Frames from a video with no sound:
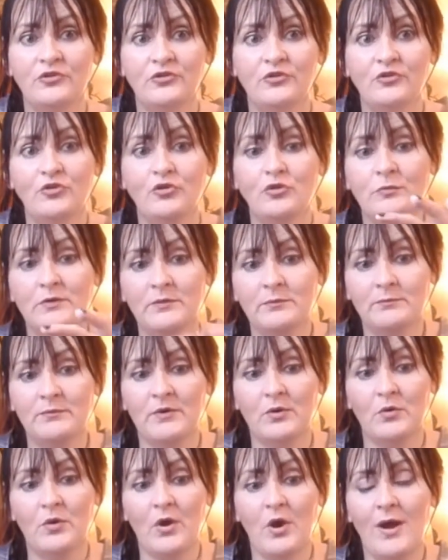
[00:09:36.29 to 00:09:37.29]
human
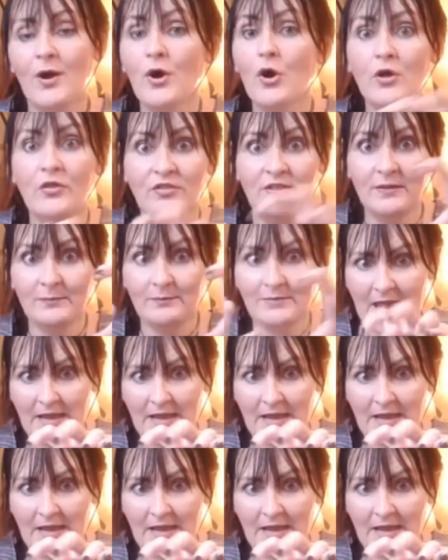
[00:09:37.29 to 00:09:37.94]
uh, earthly